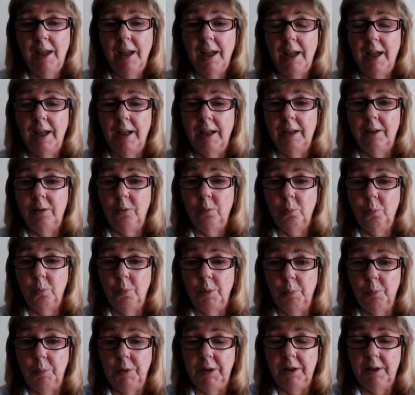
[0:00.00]
And
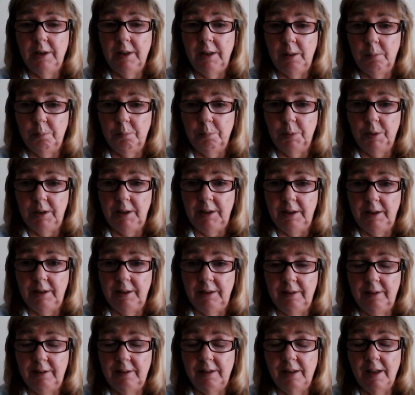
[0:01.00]
when we think bullion
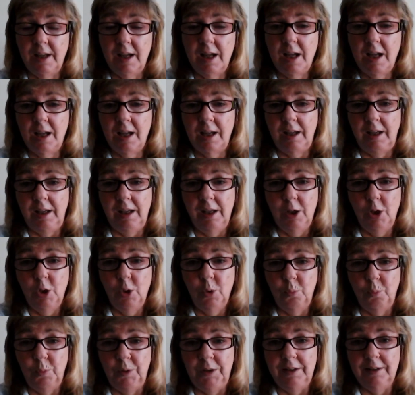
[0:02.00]
is at a high,
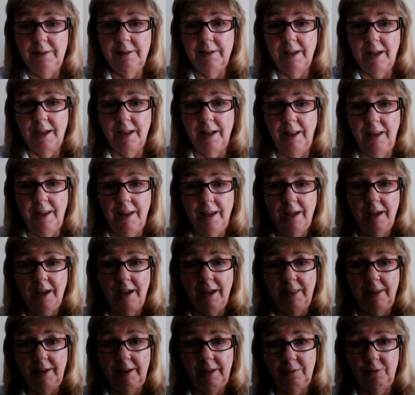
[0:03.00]
we sell,
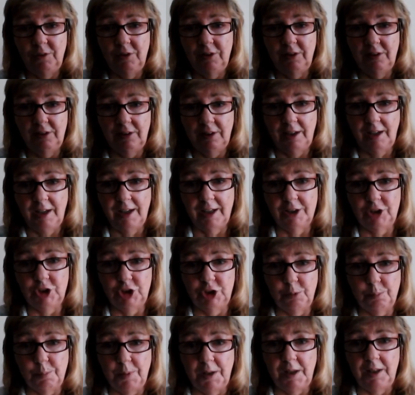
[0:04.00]
and that gives us cash
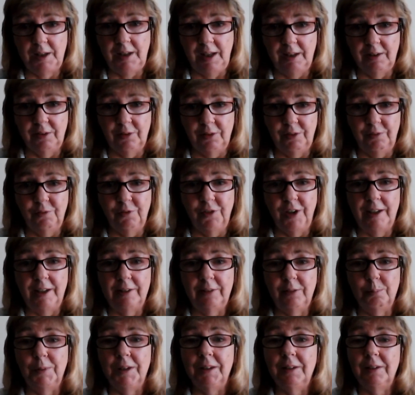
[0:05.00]
to buy the other
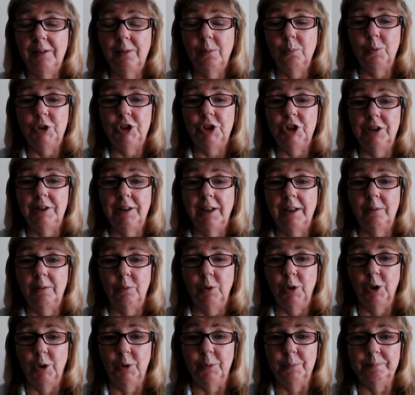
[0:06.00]
investments, which are down
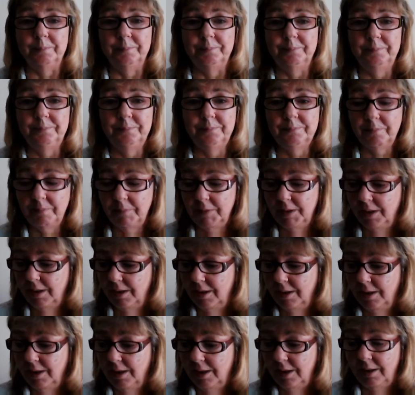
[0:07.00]
low.
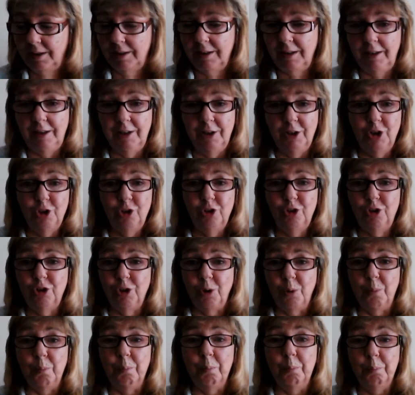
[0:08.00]
Okay,
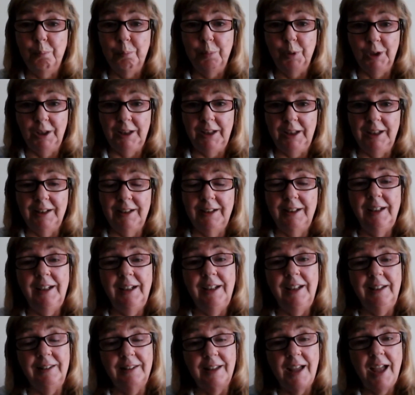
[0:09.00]
so bullion
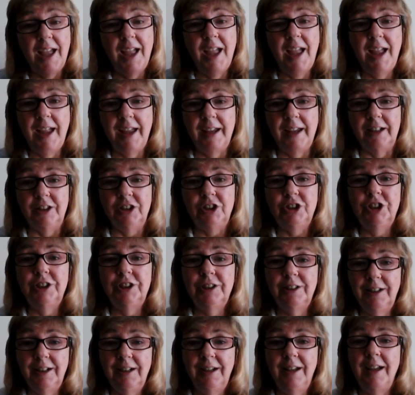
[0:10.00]
is a hedge
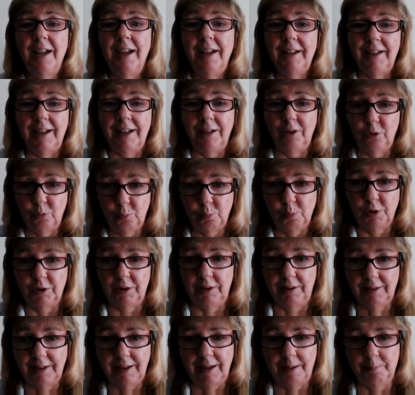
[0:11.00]
against what
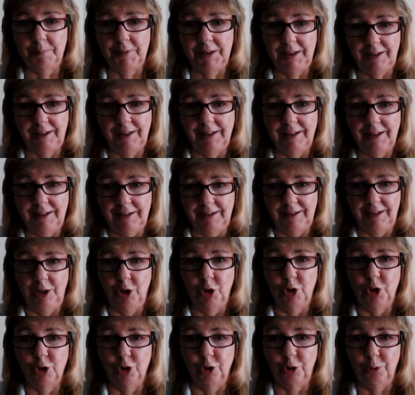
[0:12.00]
is happening in the
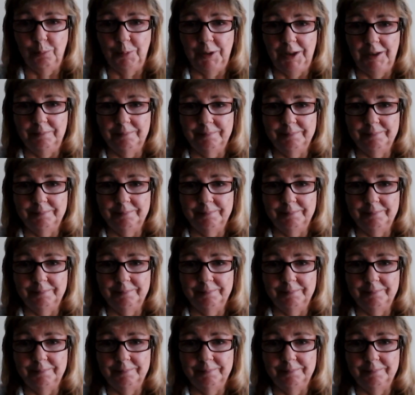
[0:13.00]
economy.